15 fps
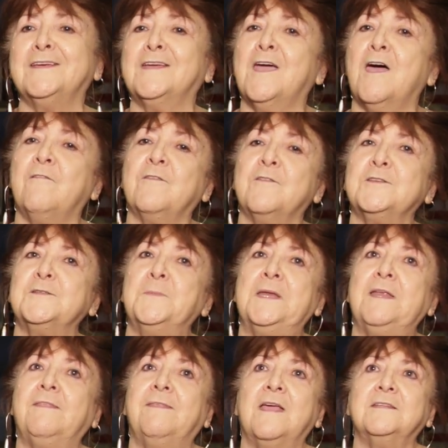to cover as
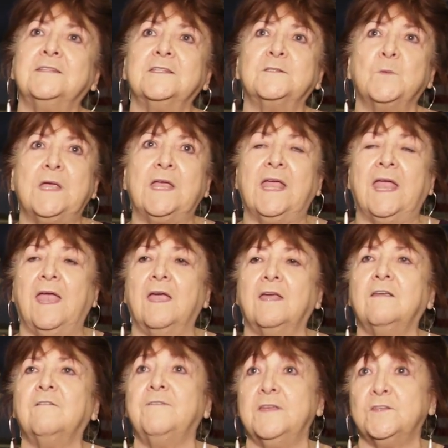many things as we
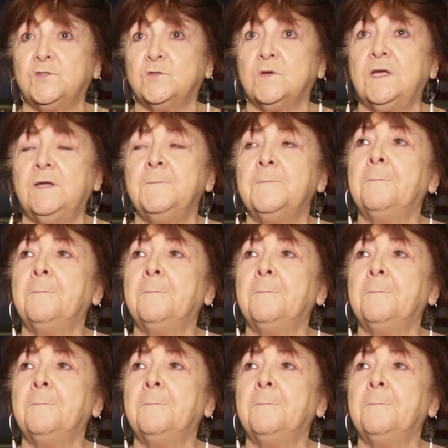can of history